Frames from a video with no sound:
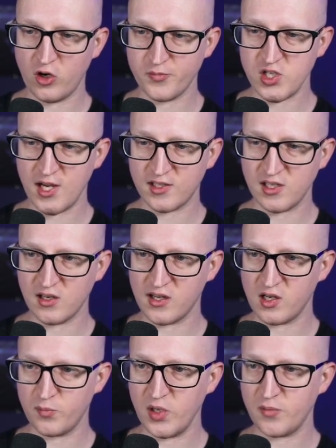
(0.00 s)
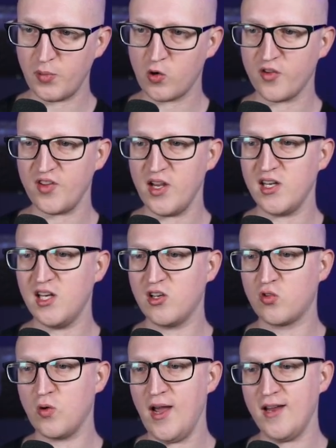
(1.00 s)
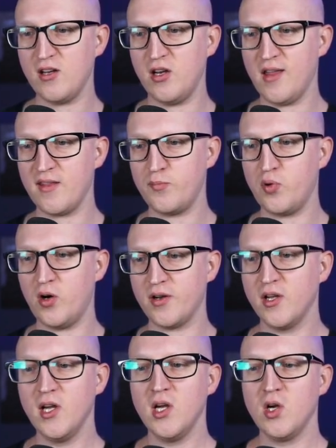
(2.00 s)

object a little bit because I needed to add another port